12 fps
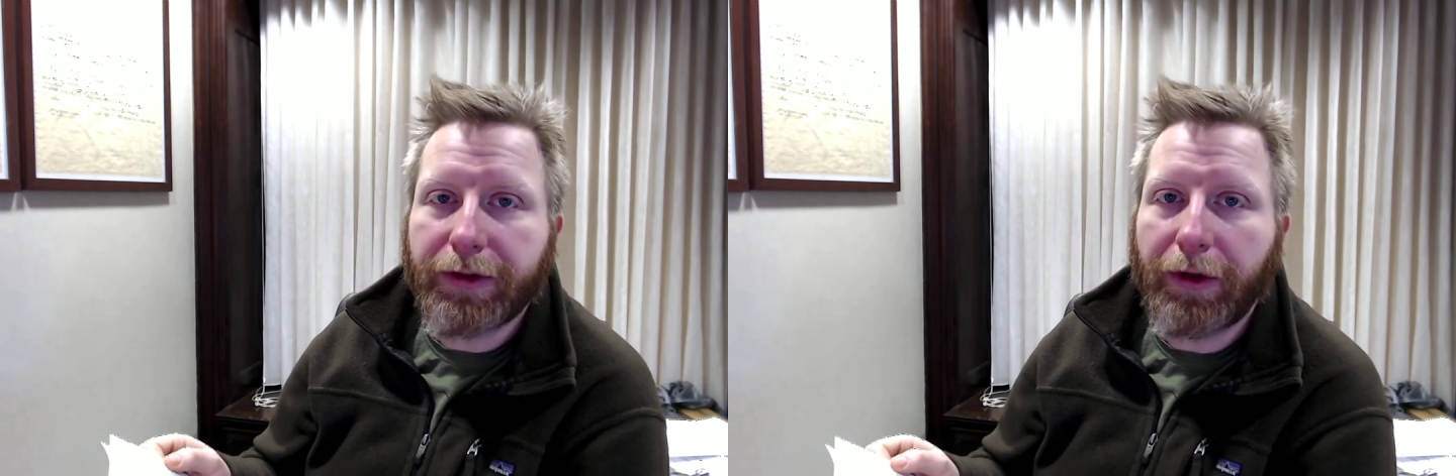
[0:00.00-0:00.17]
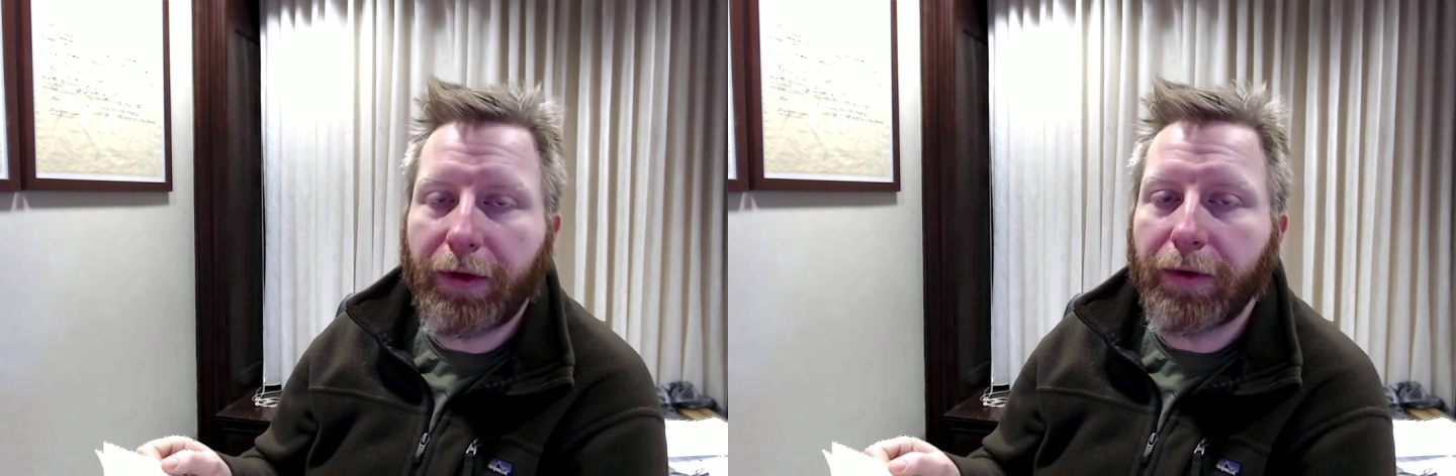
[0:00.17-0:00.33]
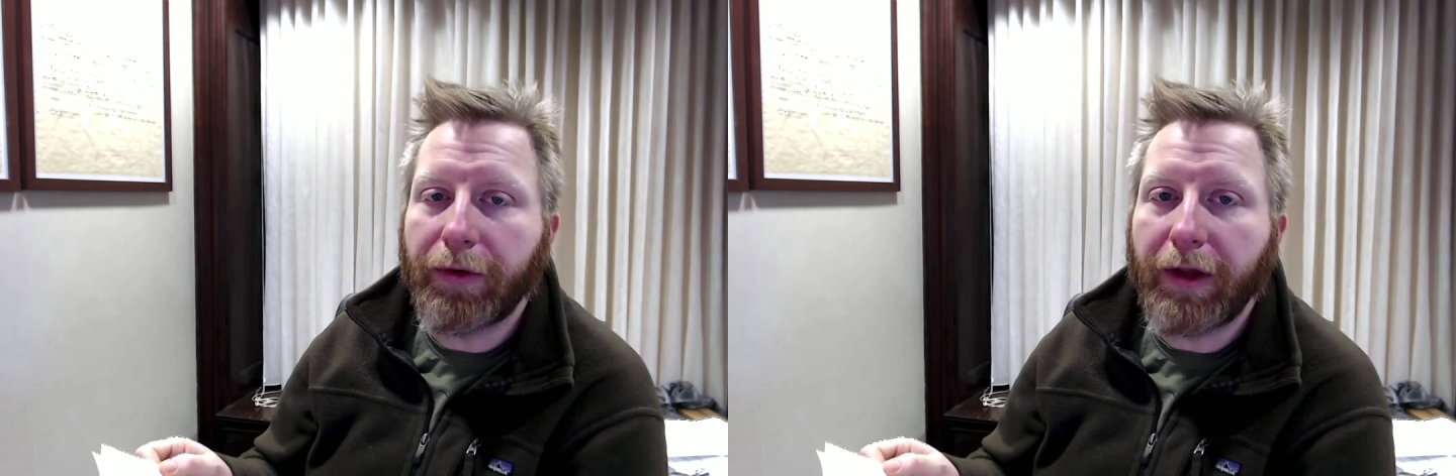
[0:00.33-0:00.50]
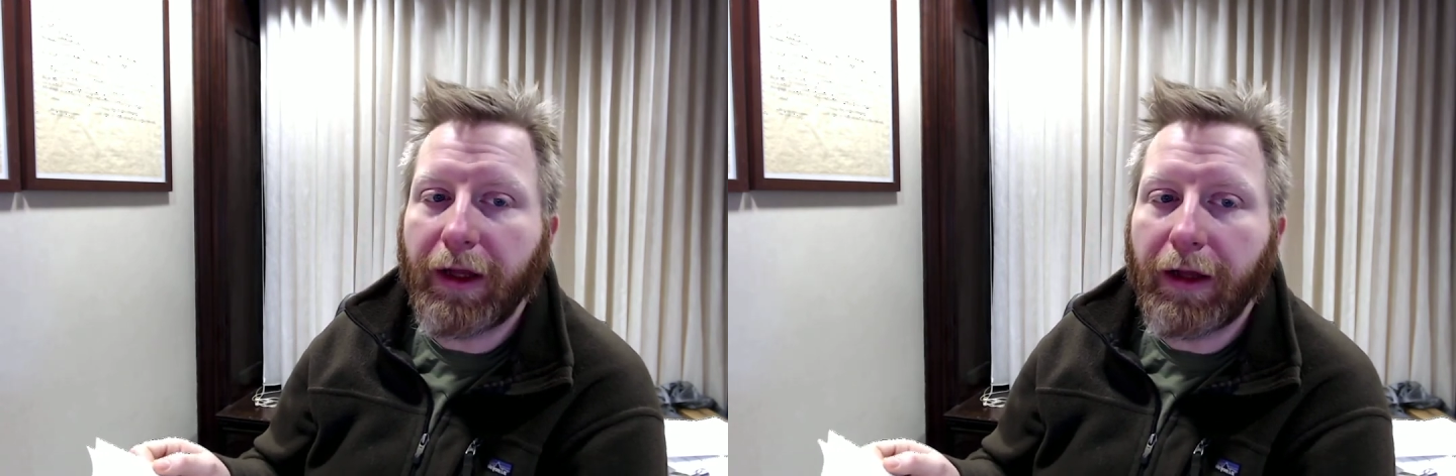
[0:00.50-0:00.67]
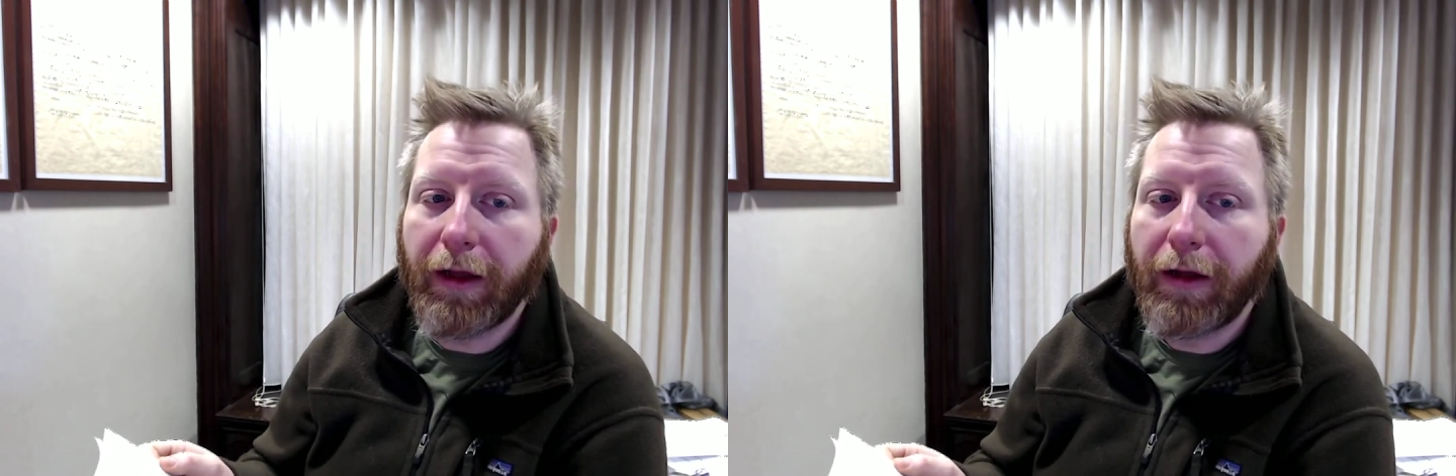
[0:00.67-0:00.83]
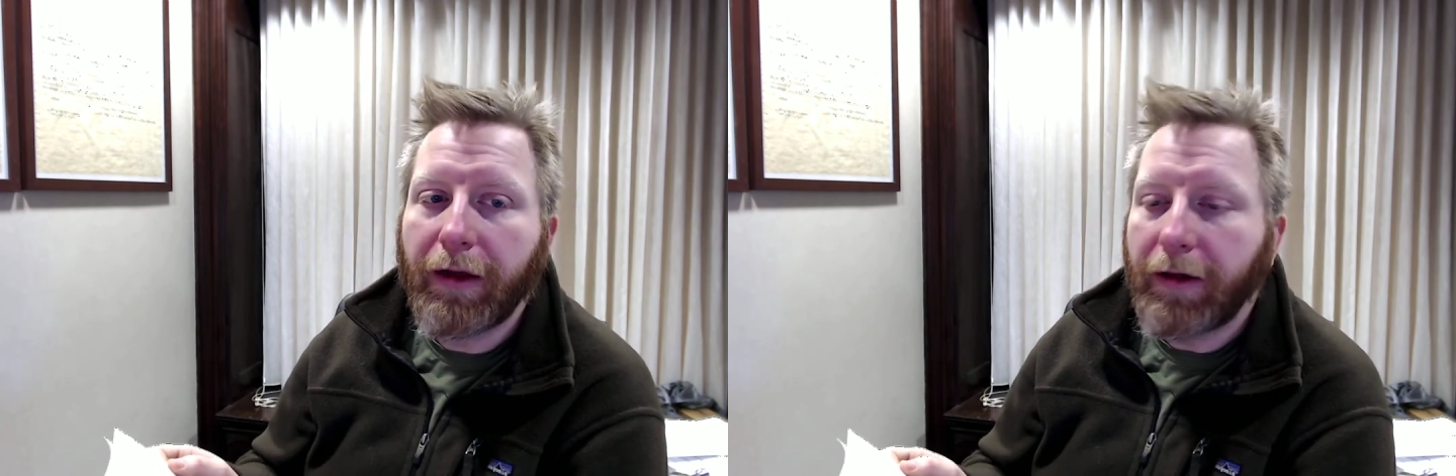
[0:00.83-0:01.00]
to the
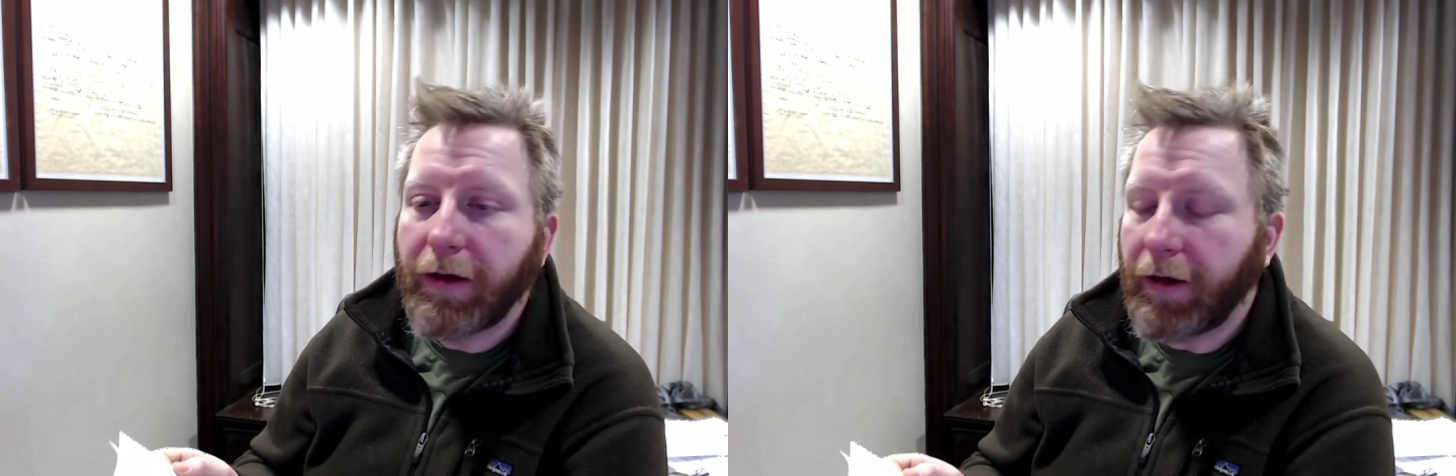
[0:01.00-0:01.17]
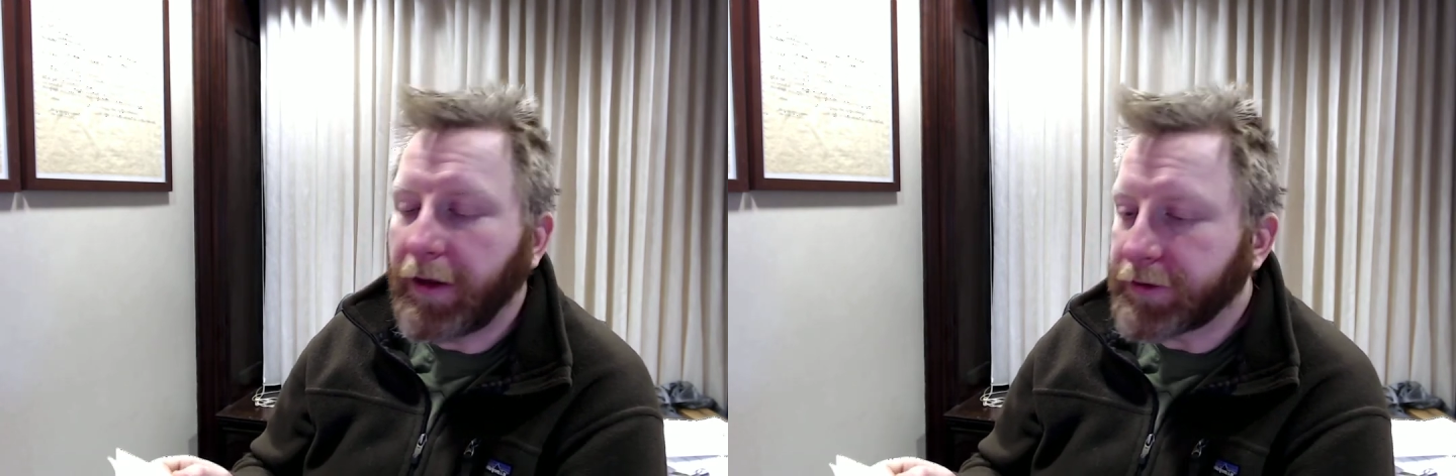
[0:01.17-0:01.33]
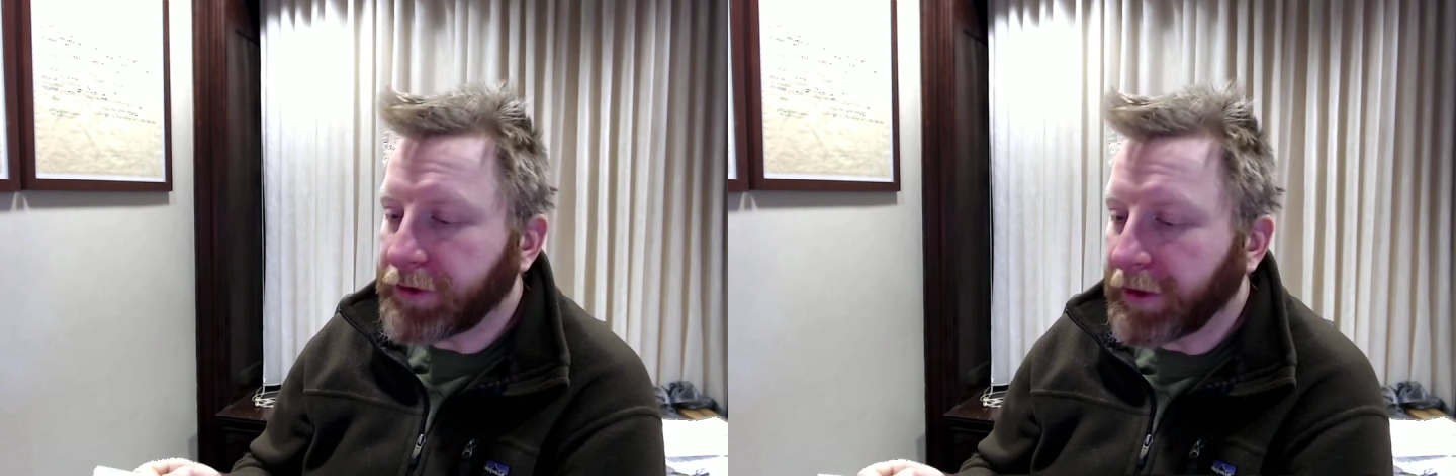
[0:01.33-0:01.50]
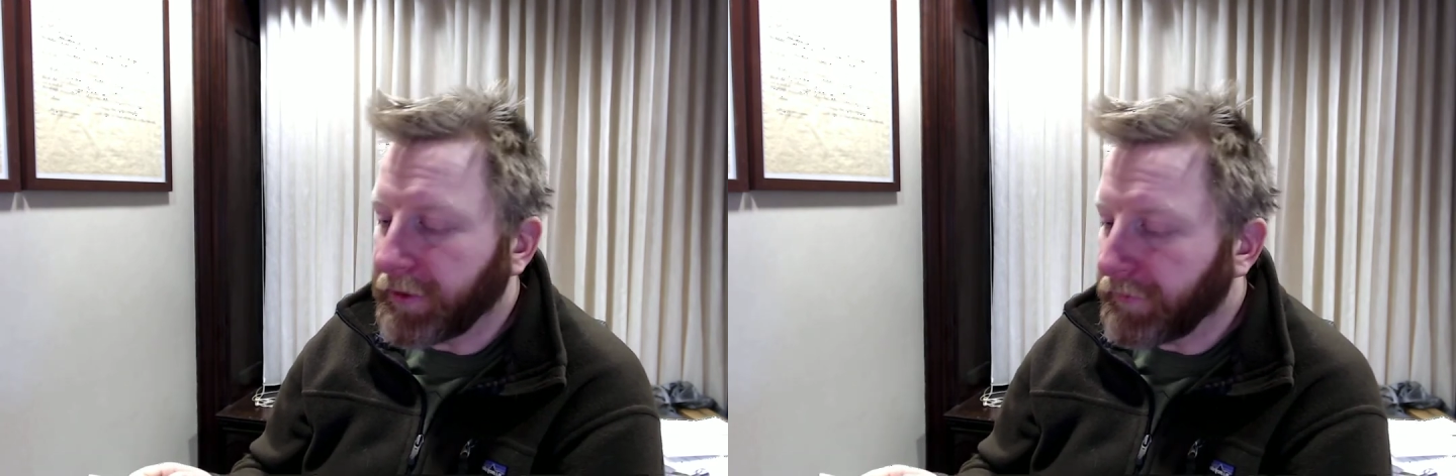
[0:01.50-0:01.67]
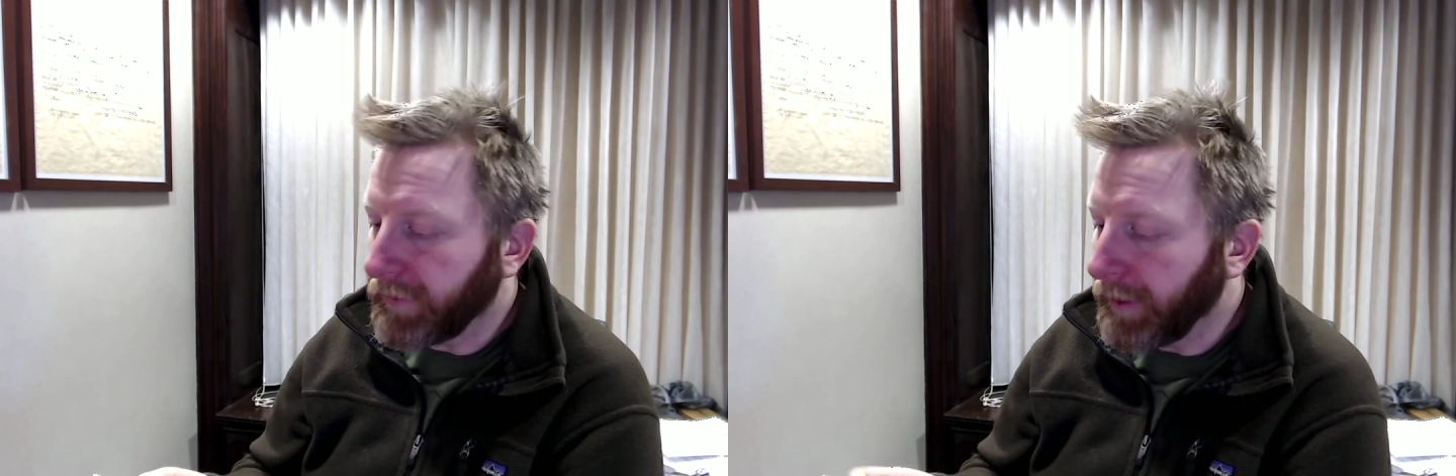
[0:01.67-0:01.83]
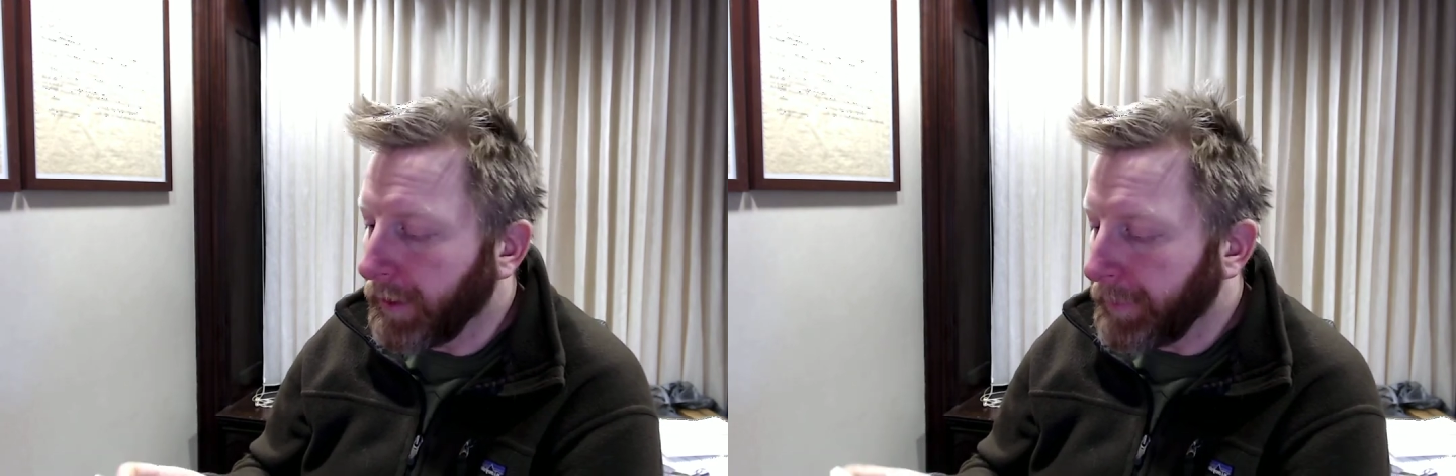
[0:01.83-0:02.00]
District of
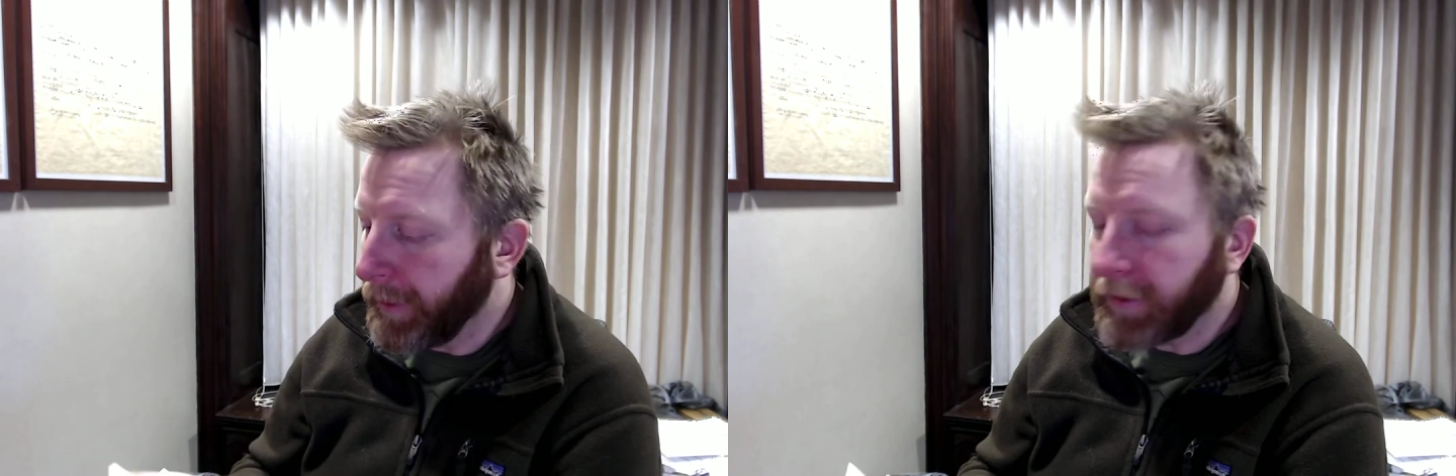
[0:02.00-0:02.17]
Columbia.